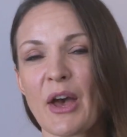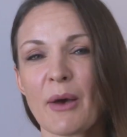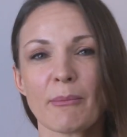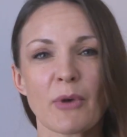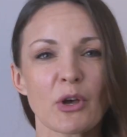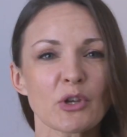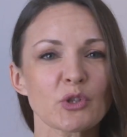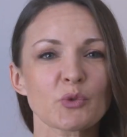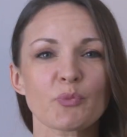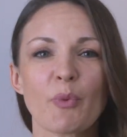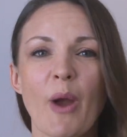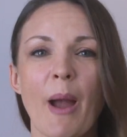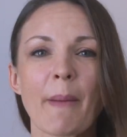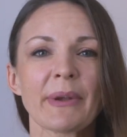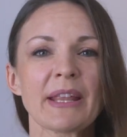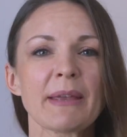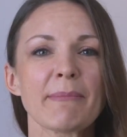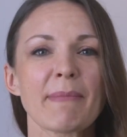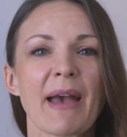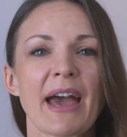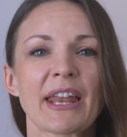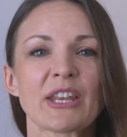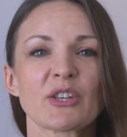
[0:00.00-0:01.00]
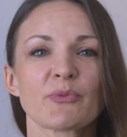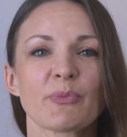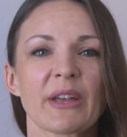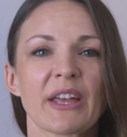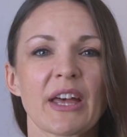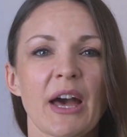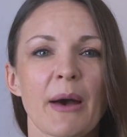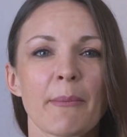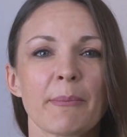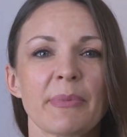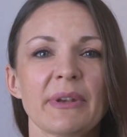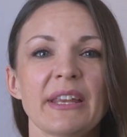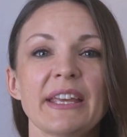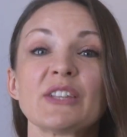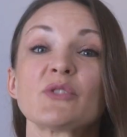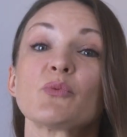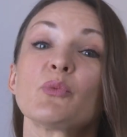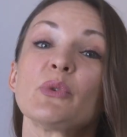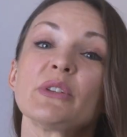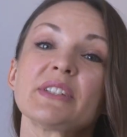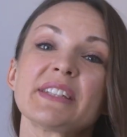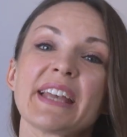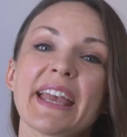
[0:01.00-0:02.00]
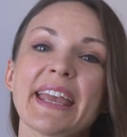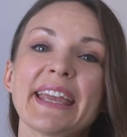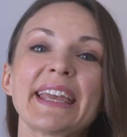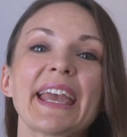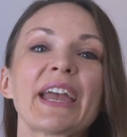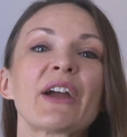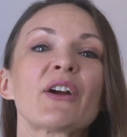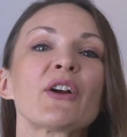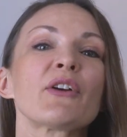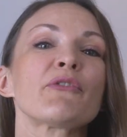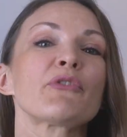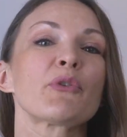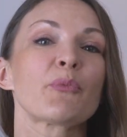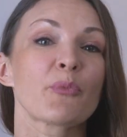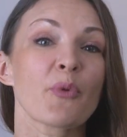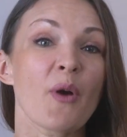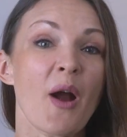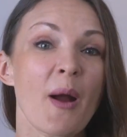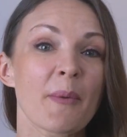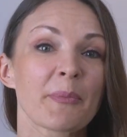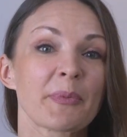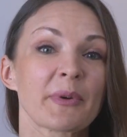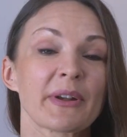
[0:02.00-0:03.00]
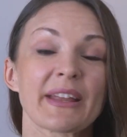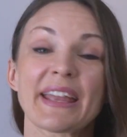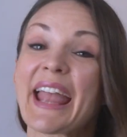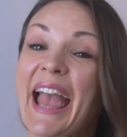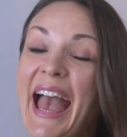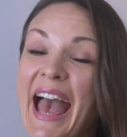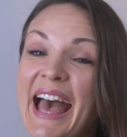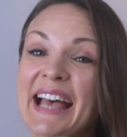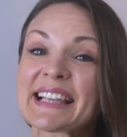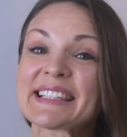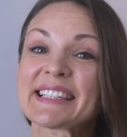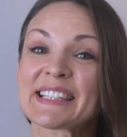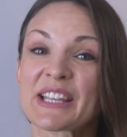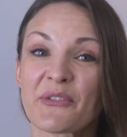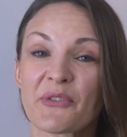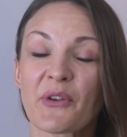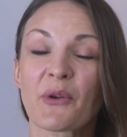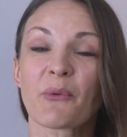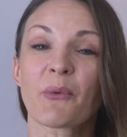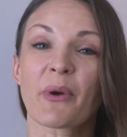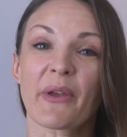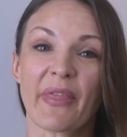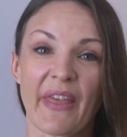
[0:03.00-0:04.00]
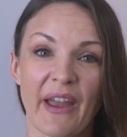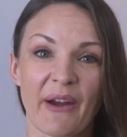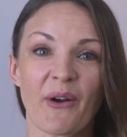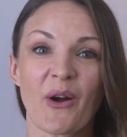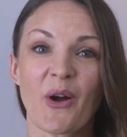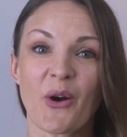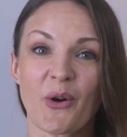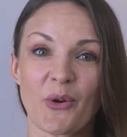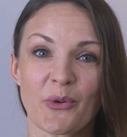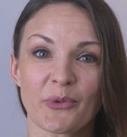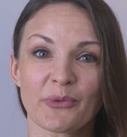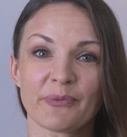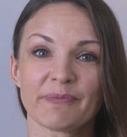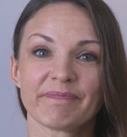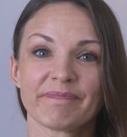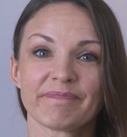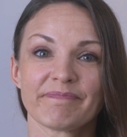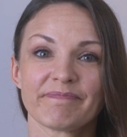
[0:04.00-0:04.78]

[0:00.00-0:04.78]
Most property management companies will take care of the property as if it were their own.